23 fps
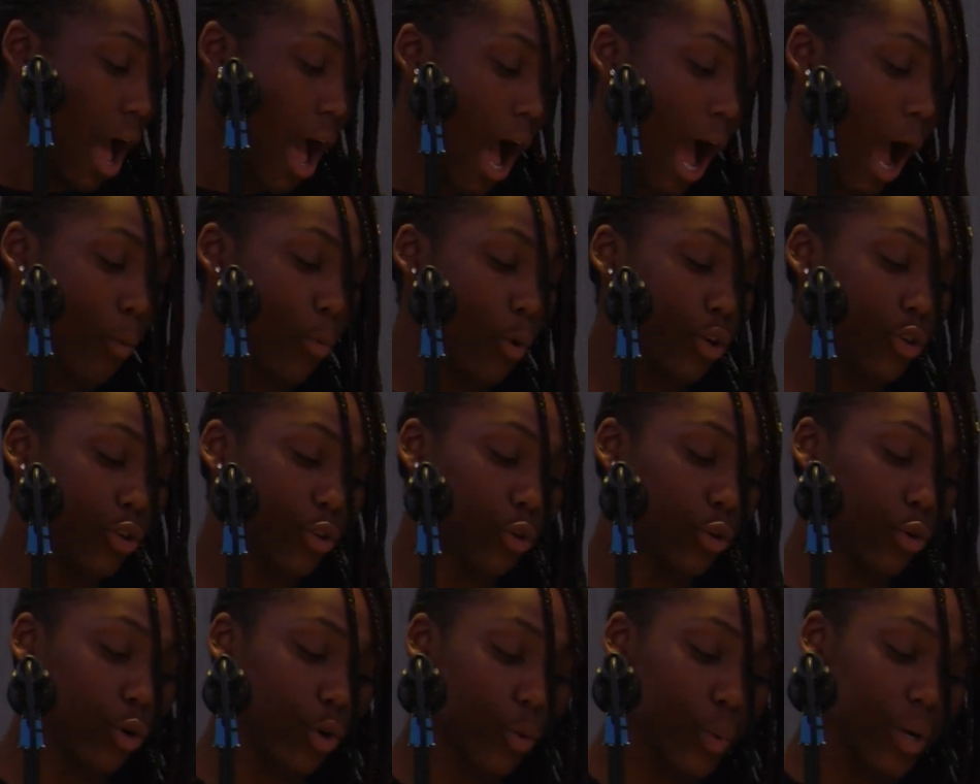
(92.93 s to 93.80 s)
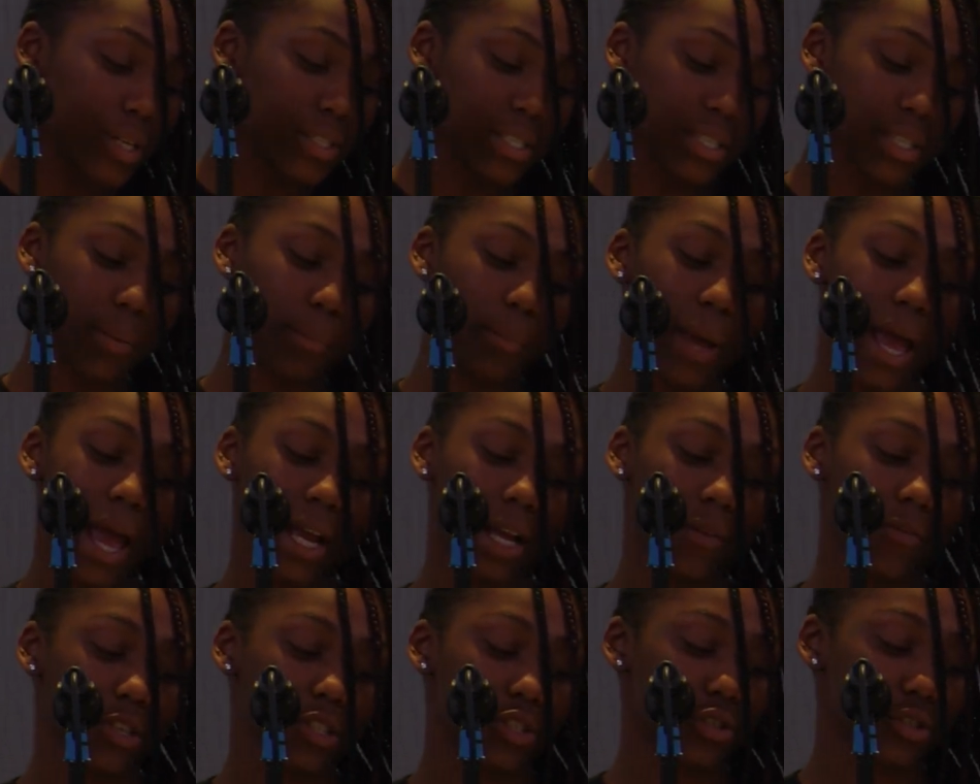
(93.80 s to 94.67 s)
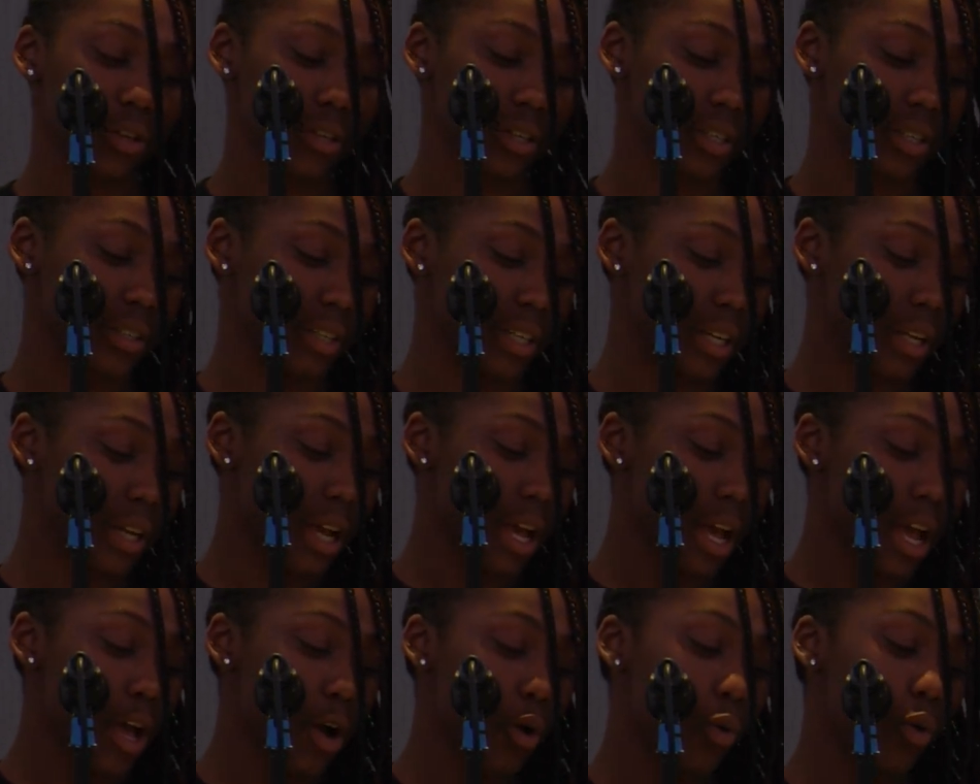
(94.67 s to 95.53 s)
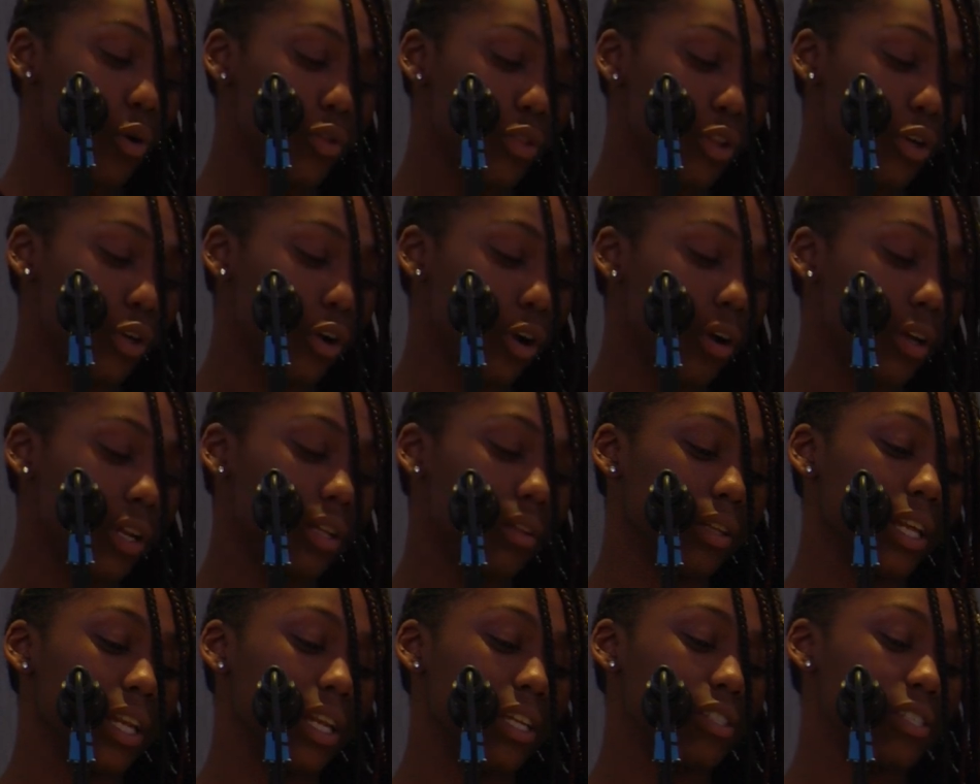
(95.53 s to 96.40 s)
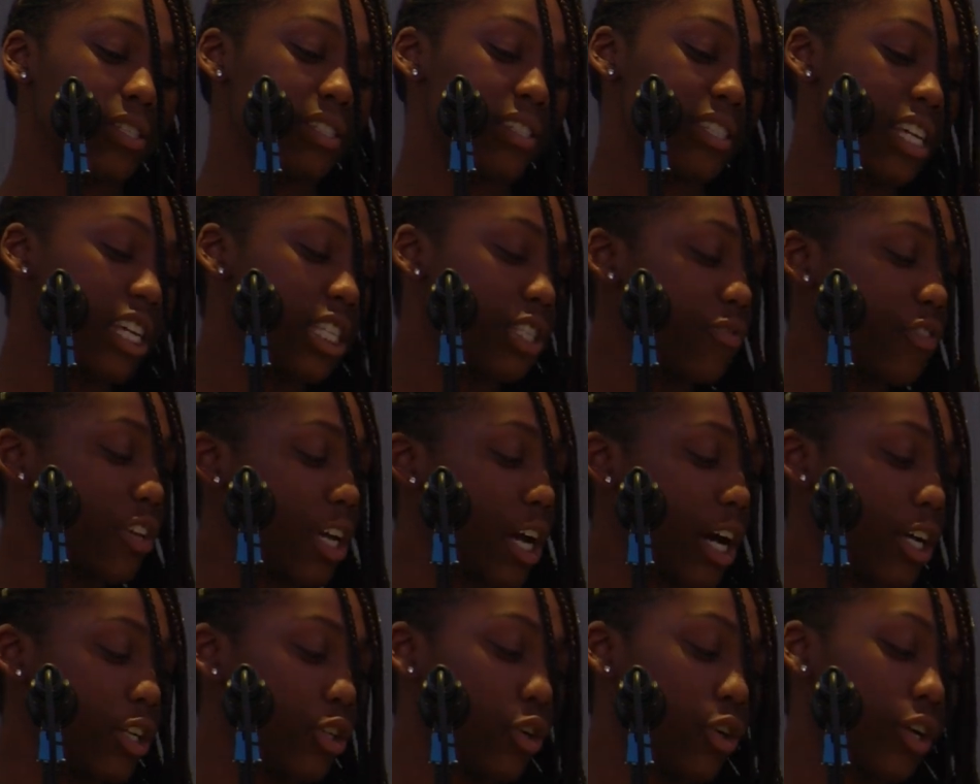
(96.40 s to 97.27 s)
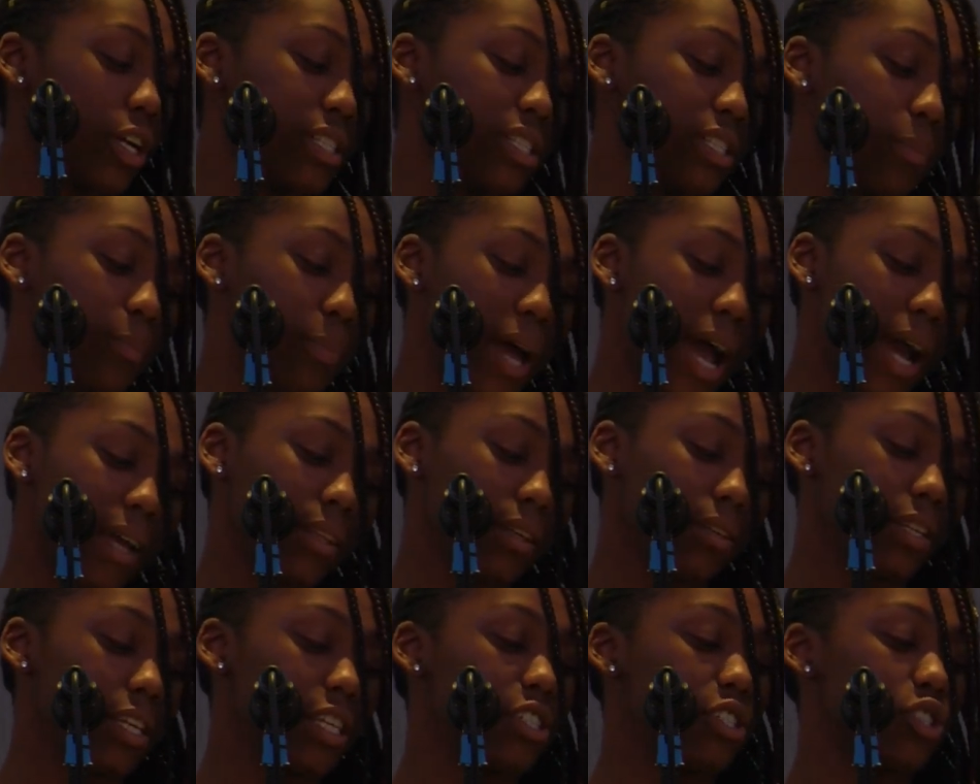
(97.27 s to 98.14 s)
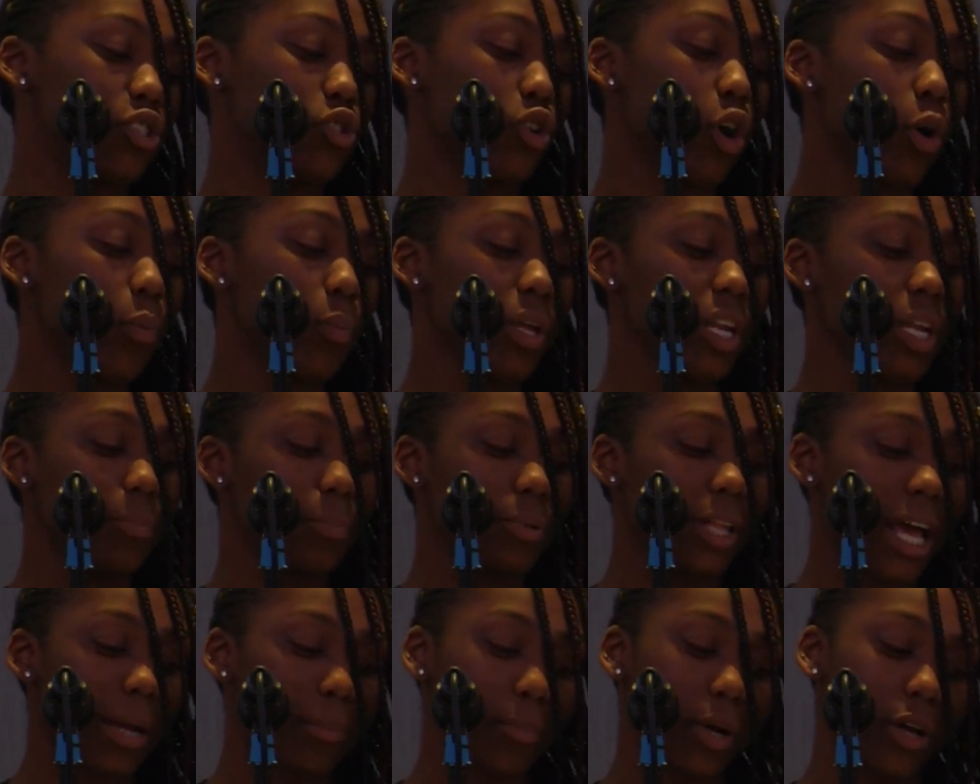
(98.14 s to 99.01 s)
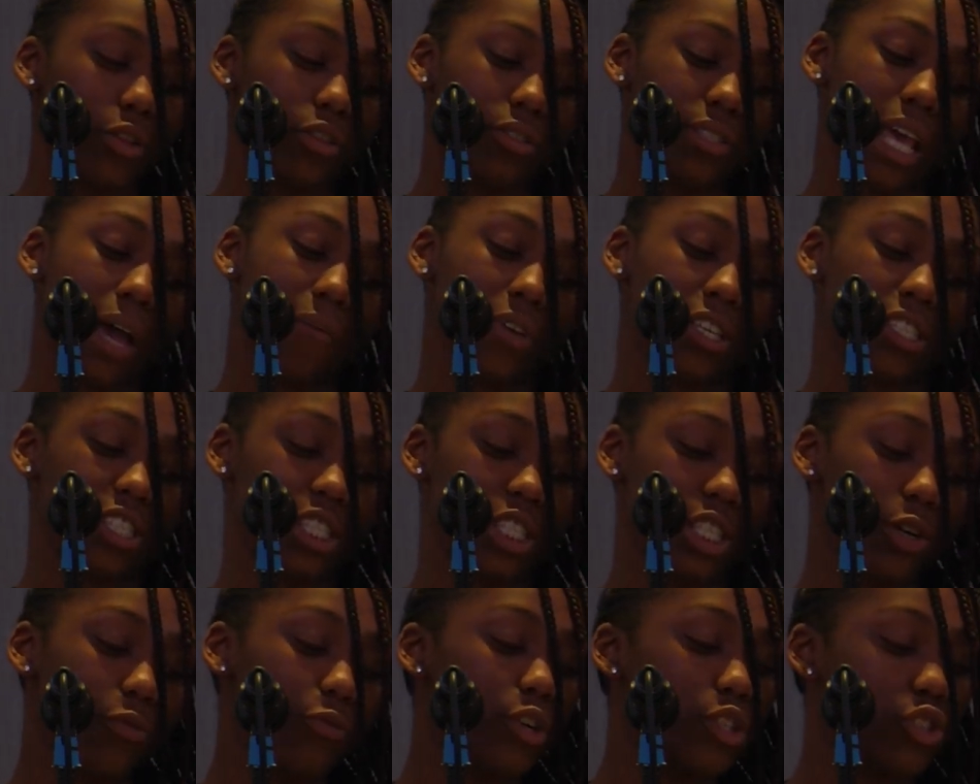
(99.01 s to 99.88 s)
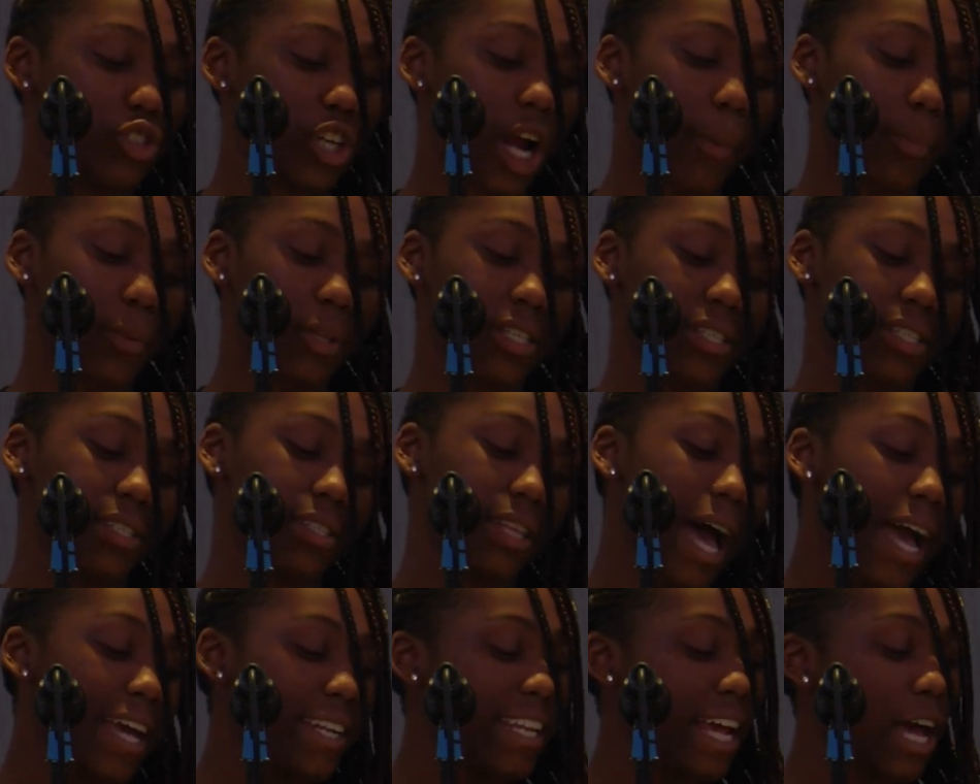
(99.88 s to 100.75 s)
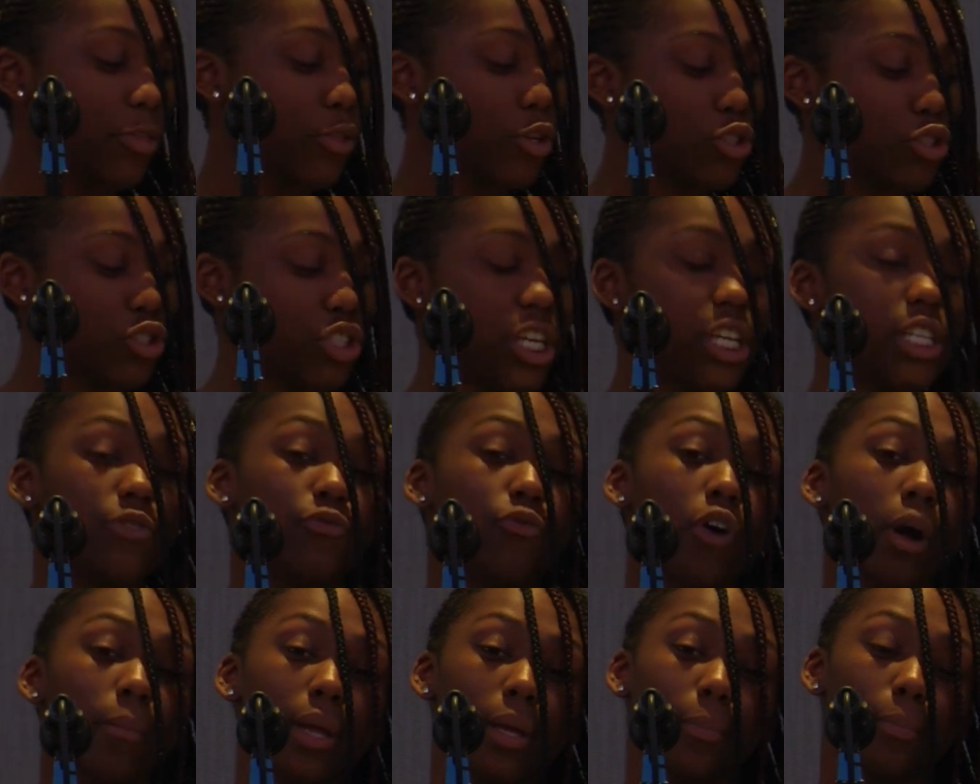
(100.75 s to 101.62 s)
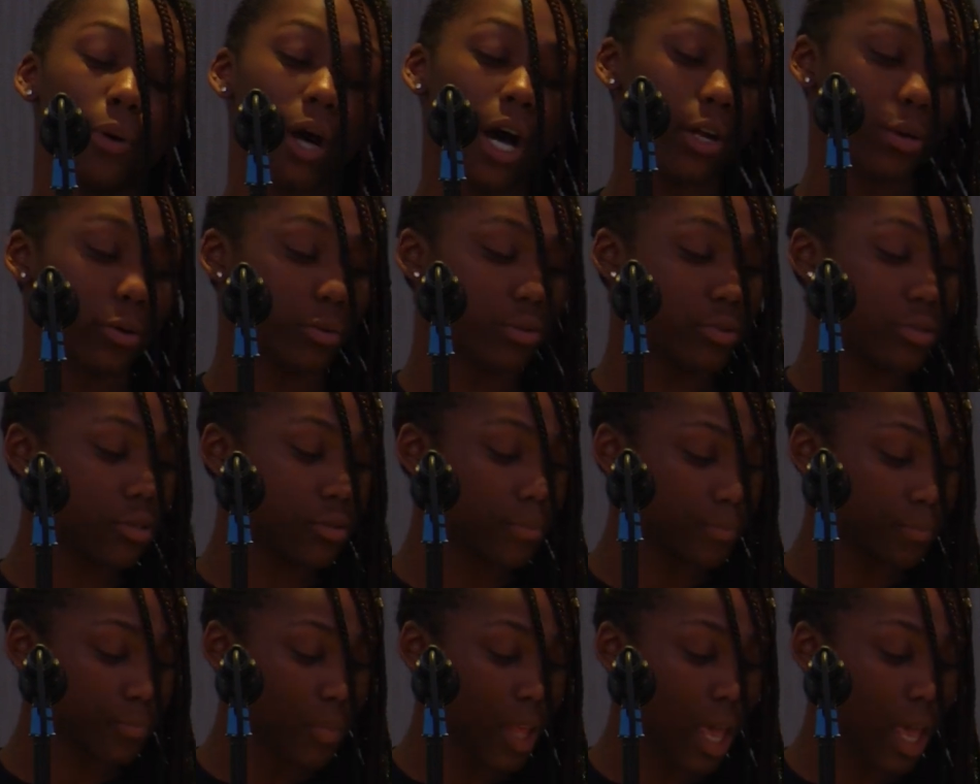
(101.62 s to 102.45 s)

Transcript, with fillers: I wonder who was in the bag of uncertainty. On the gurney leading to six feet under, it's the bag that leads so many black mothers to having silver droplets slide down their cheeks, forming puddles.